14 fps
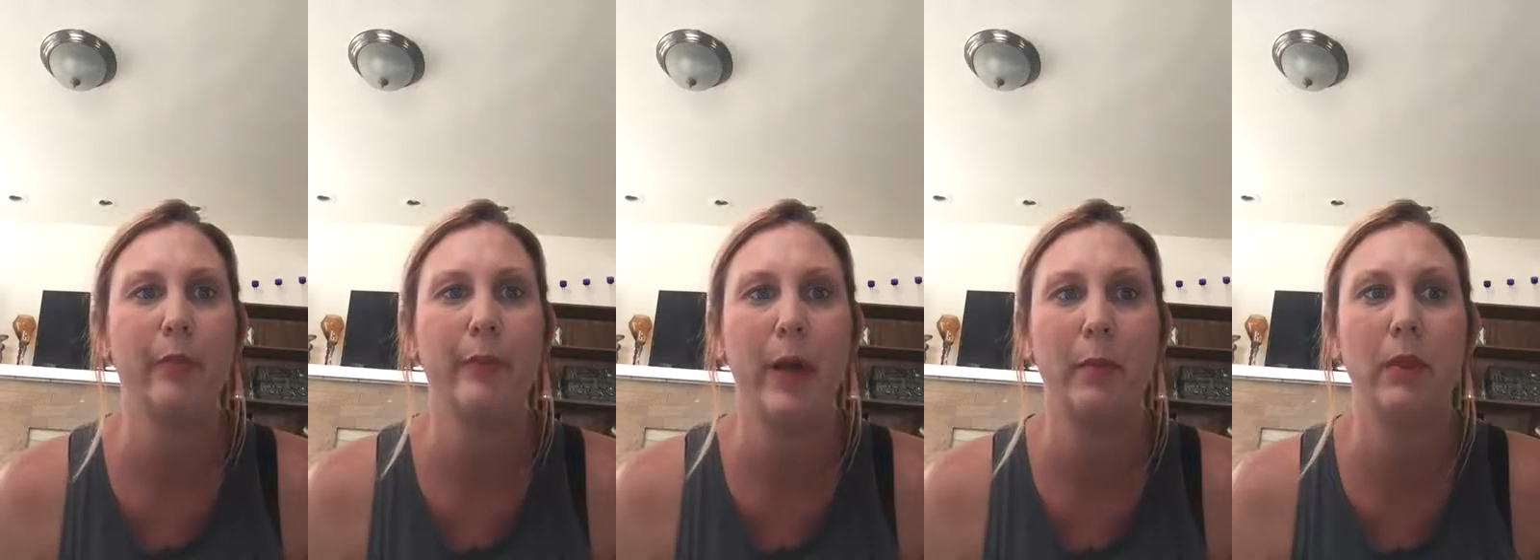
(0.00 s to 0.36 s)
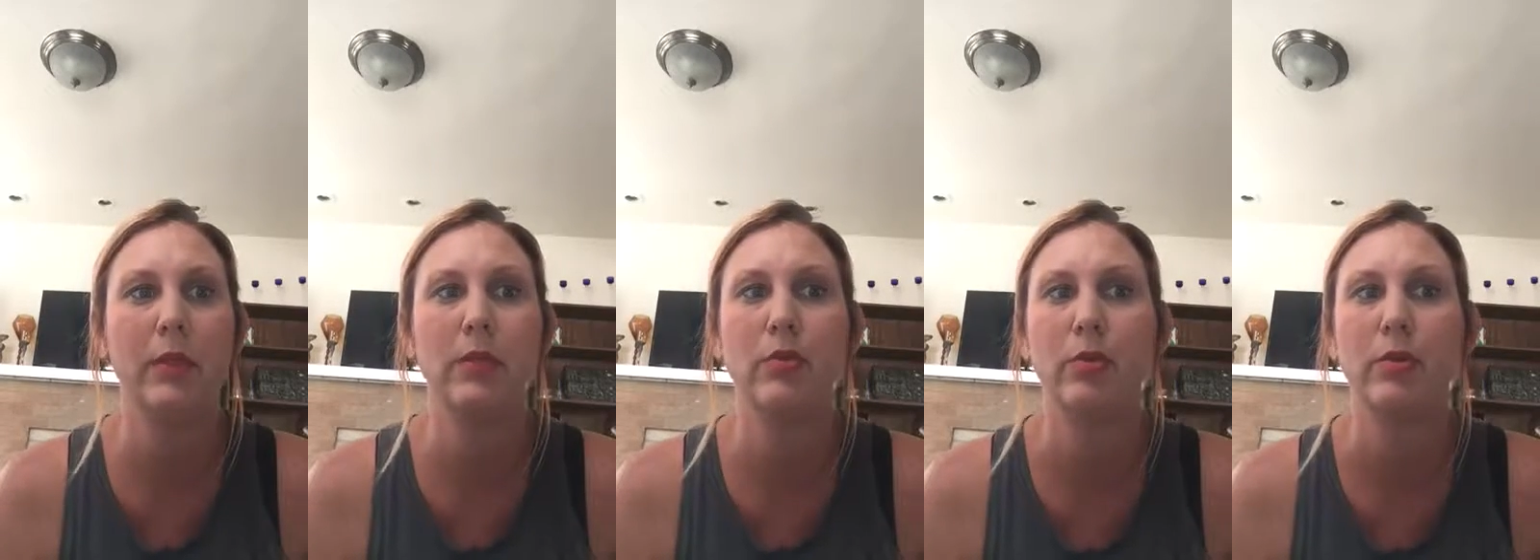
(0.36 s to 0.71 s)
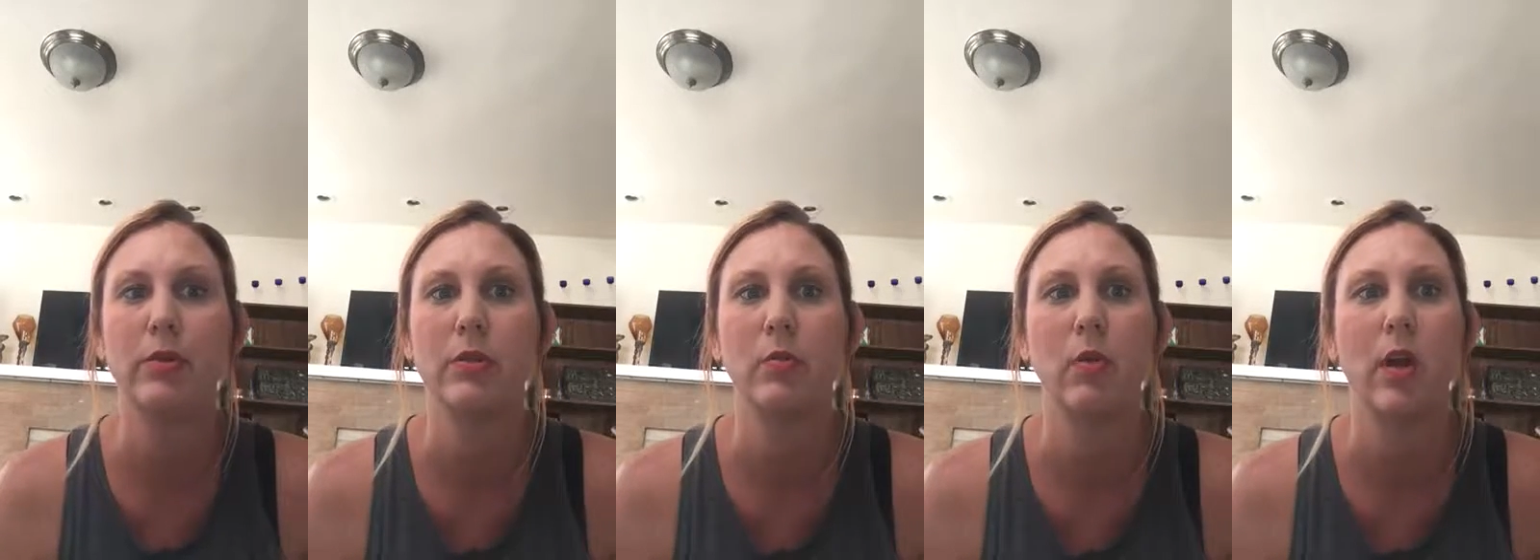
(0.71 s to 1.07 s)
public
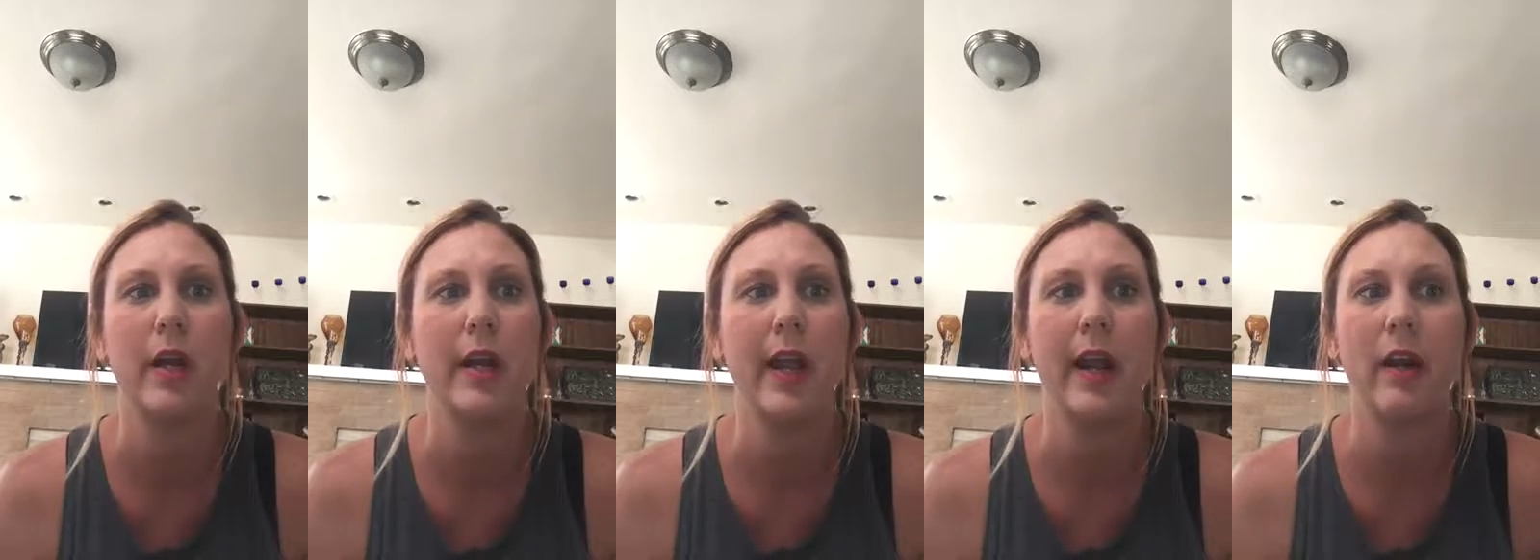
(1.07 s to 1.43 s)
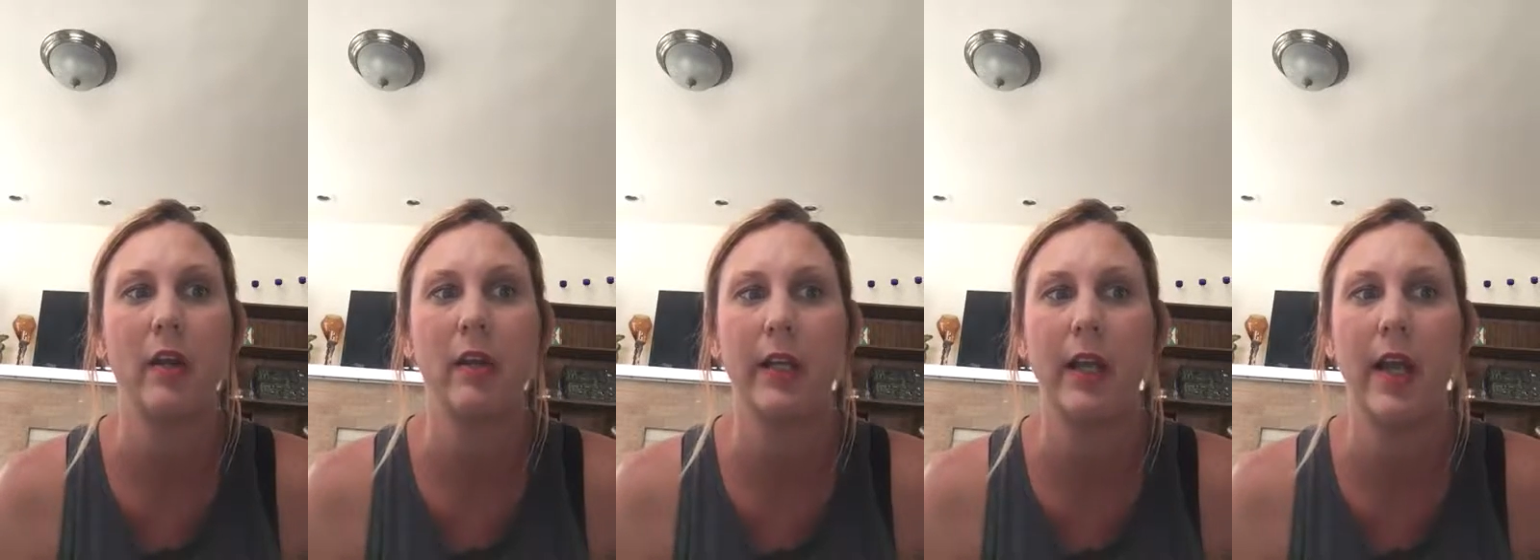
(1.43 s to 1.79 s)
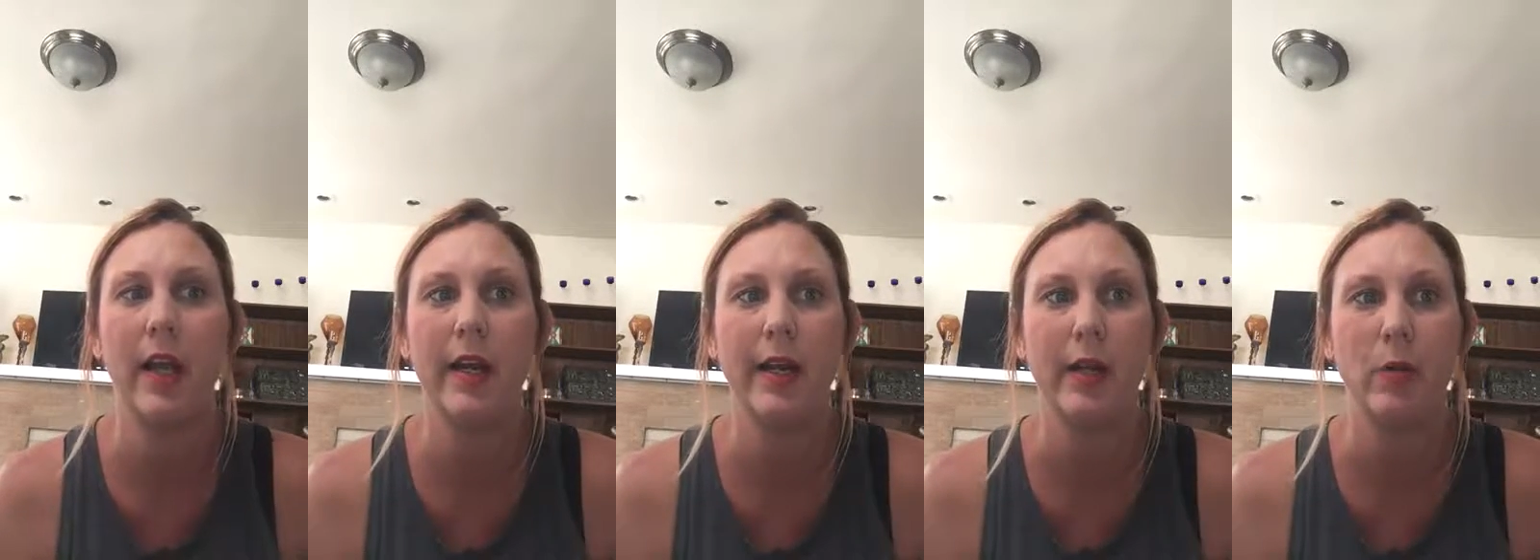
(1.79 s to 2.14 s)
schools were inherently
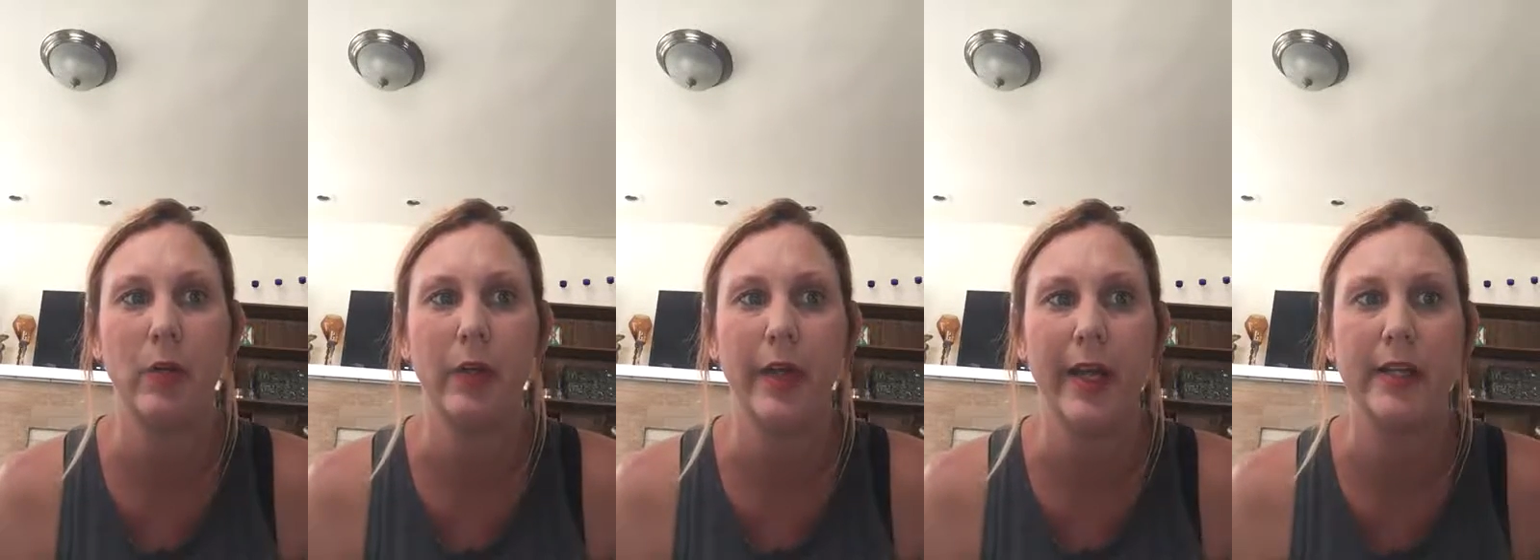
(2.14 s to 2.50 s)
unequal